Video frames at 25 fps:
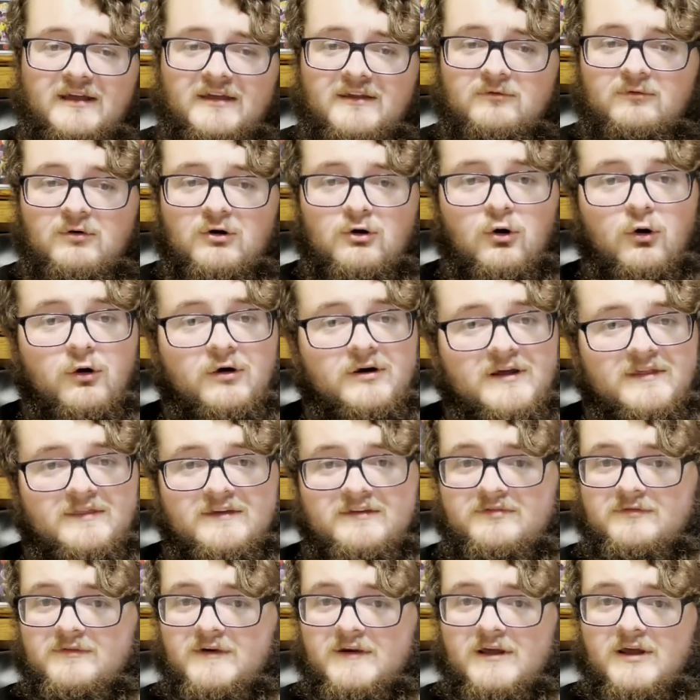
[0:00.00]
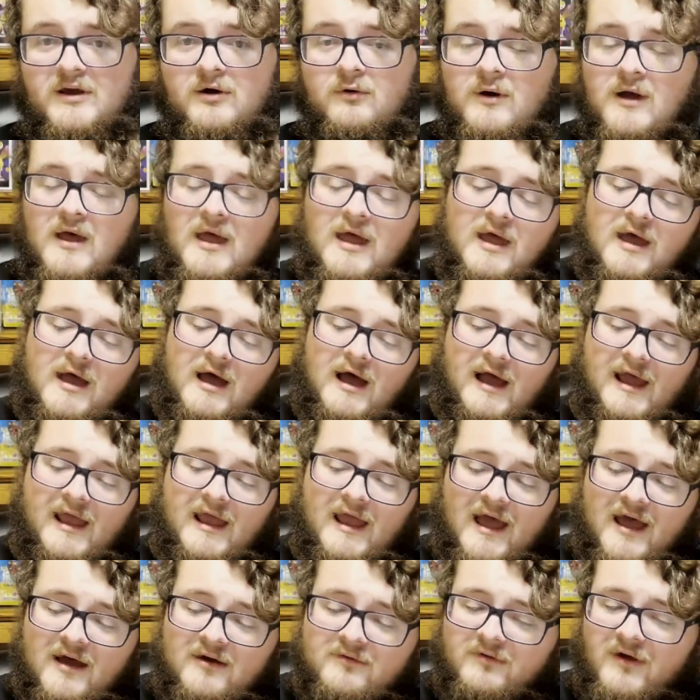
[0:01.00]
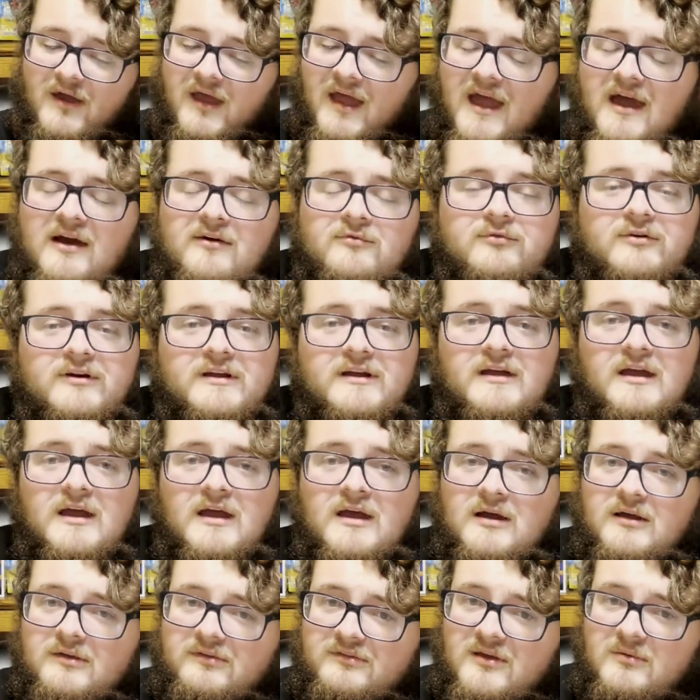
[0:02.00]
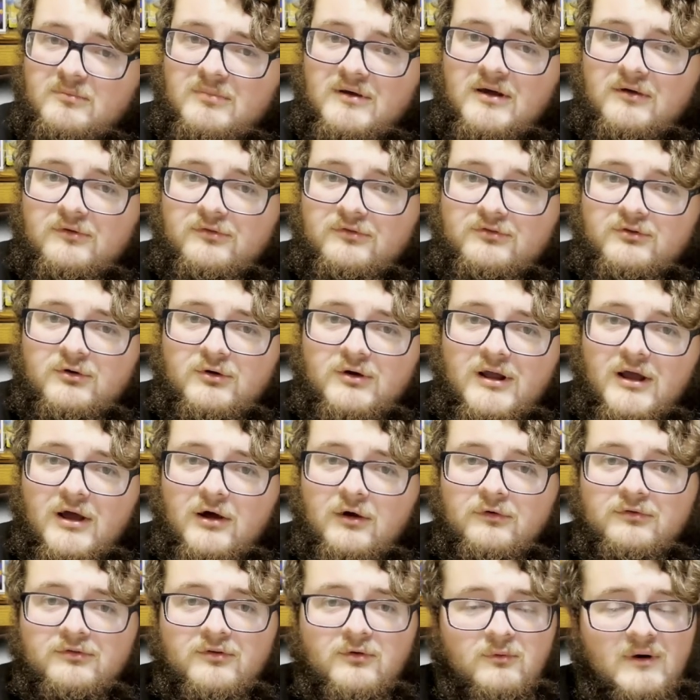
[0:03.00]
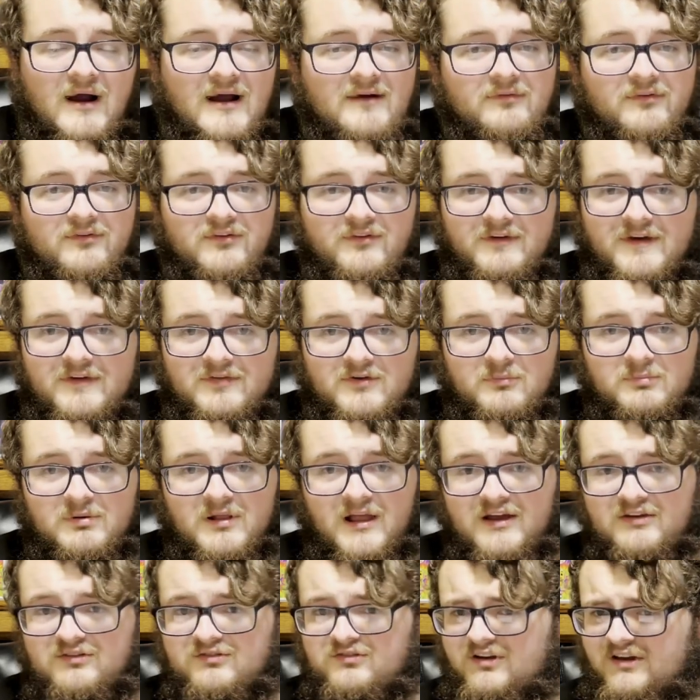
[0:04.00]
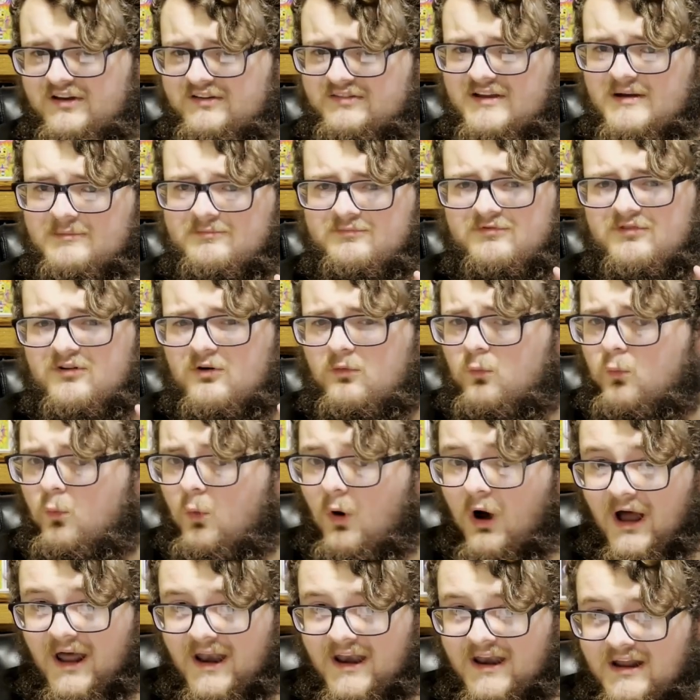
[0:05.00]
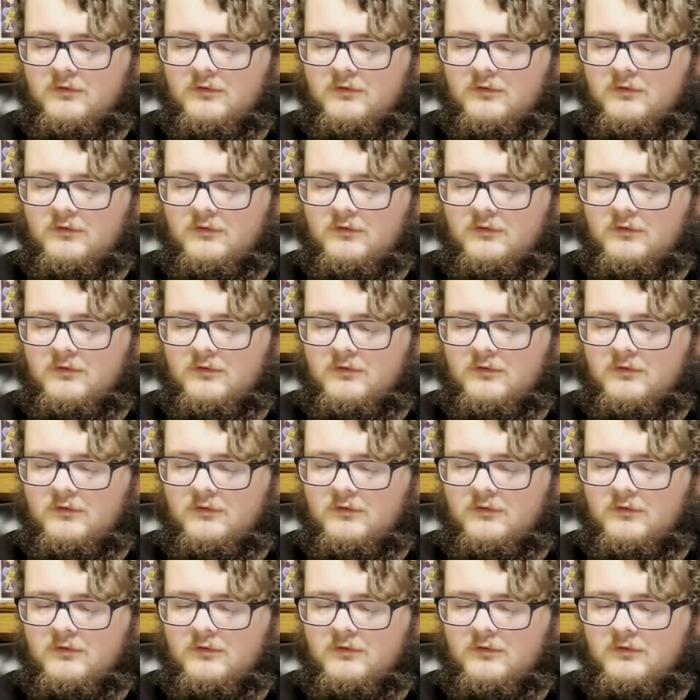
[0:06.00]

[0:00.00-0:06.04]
and recording this video, I have every Symbiote Studios Rivals of Aether plush except for one.